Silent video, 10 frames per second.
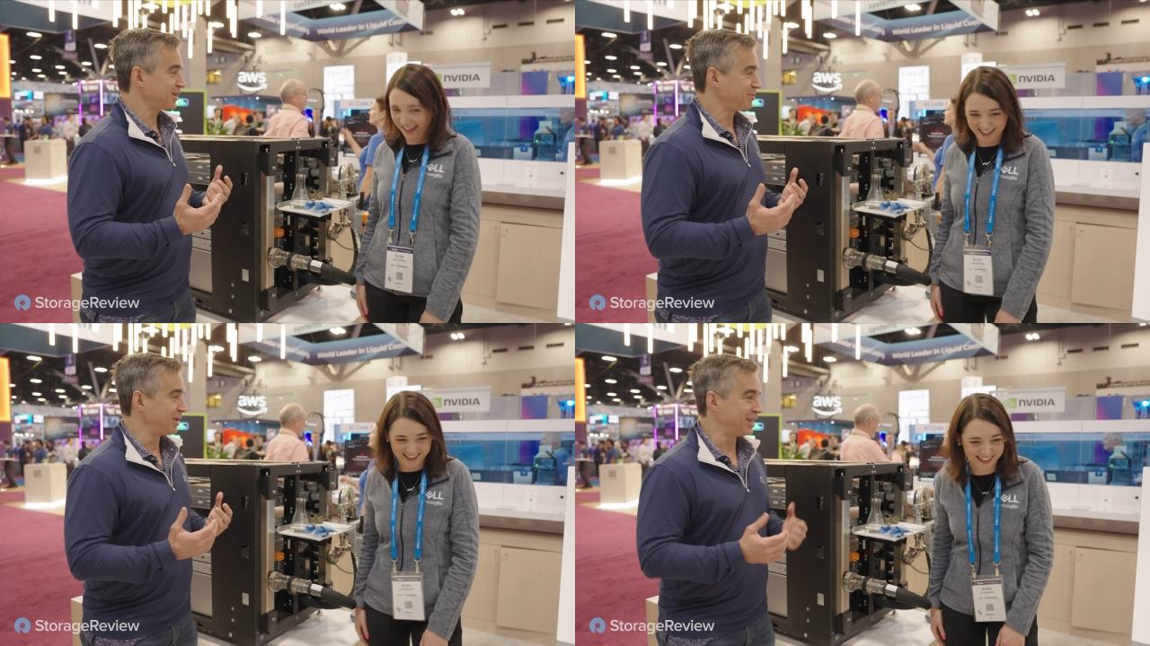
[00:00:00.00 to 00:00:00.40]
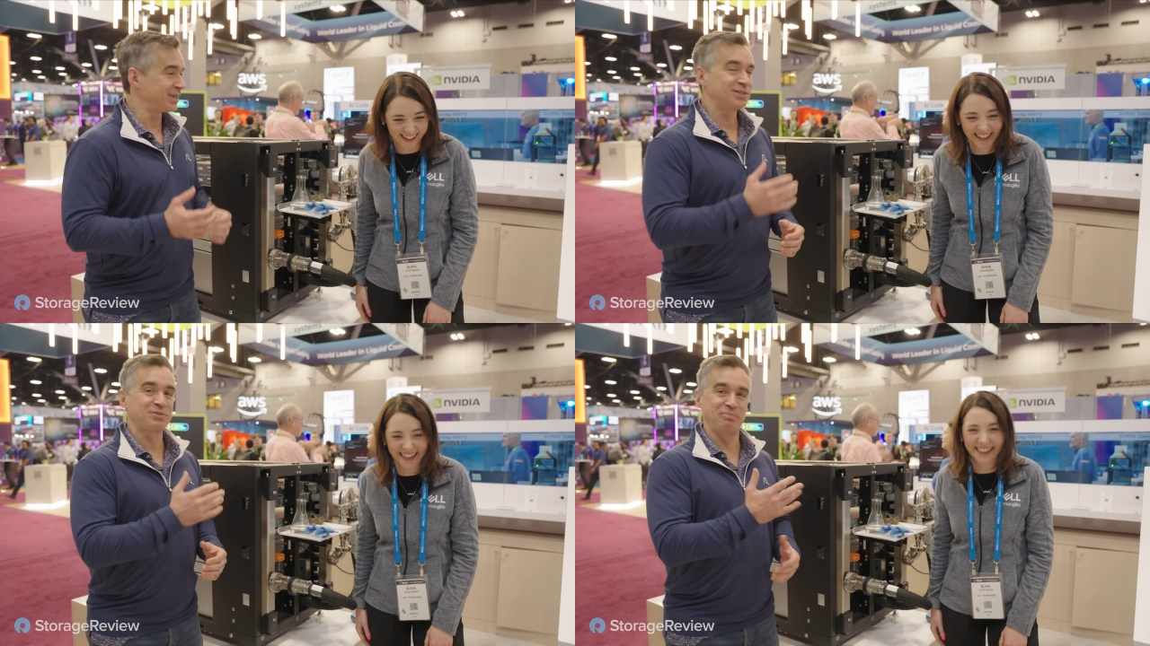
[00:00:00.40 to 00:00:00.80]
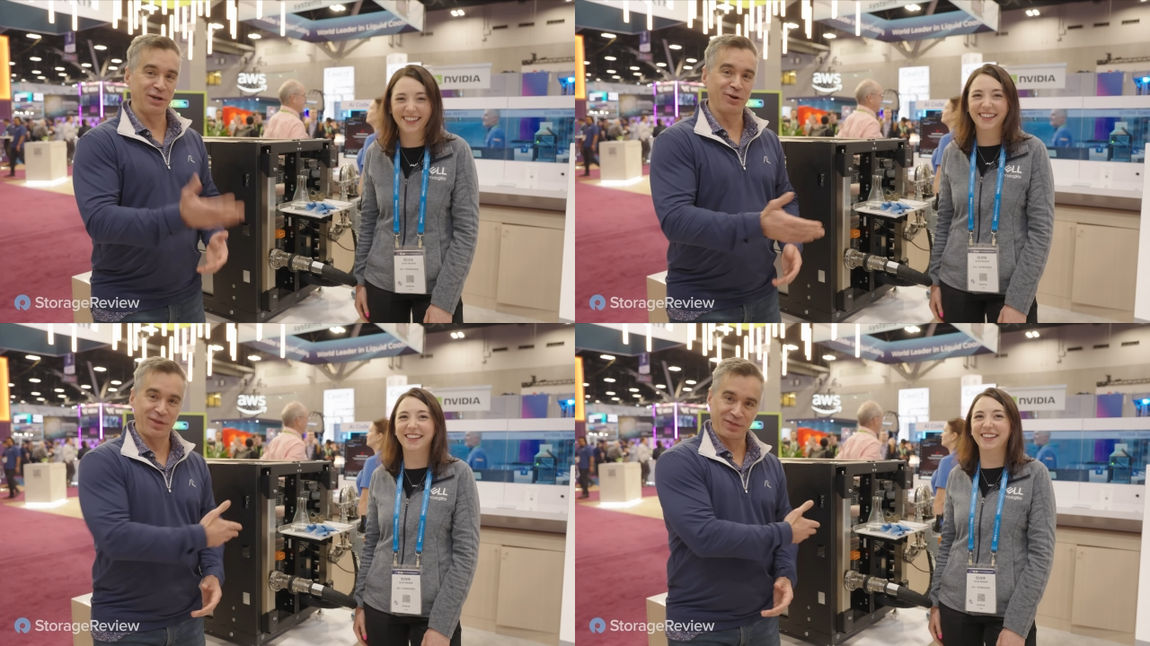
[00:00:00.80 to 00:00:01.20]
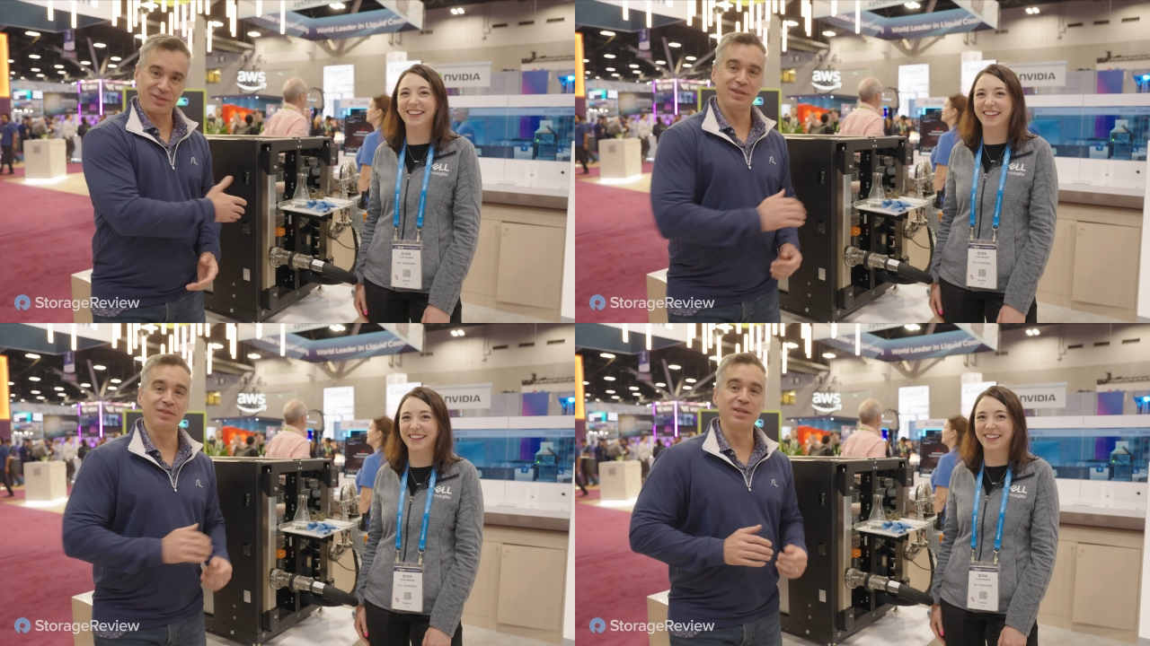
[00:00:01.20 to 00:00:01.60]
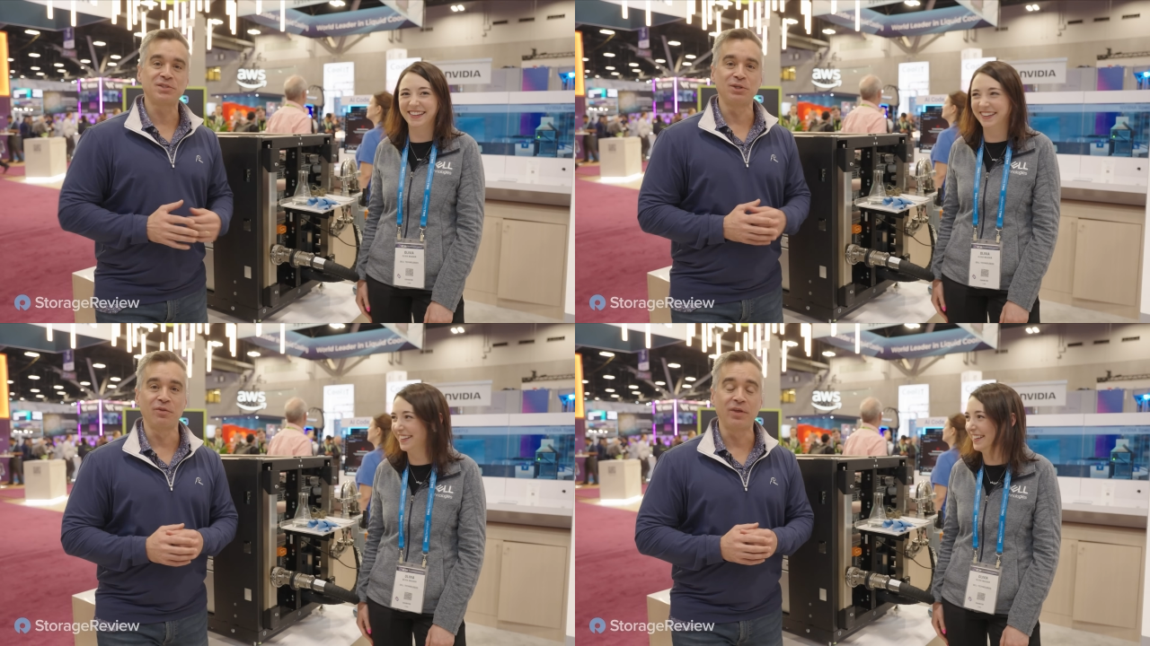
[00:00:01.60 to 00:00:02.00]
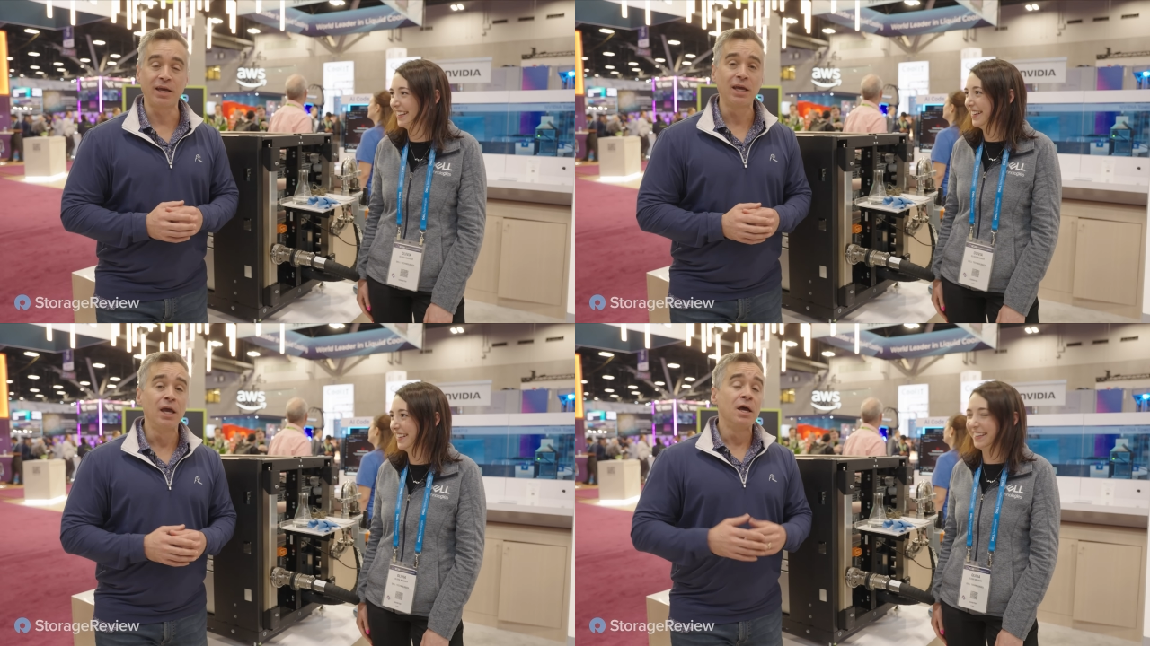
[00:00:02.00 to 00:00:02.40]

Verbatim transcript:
Speaker 1: Yes. I mean, it is bigger than, than this little thing.